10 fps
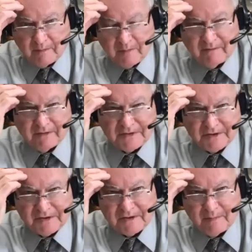ever
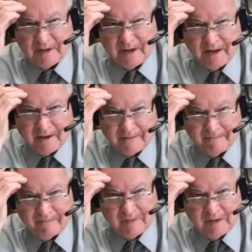since the beginning.
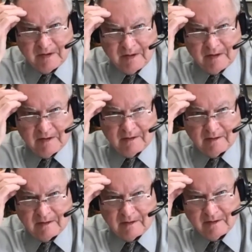
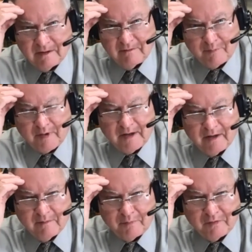And they've
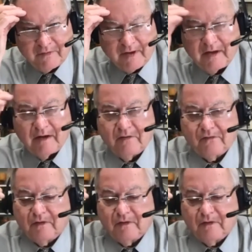provided us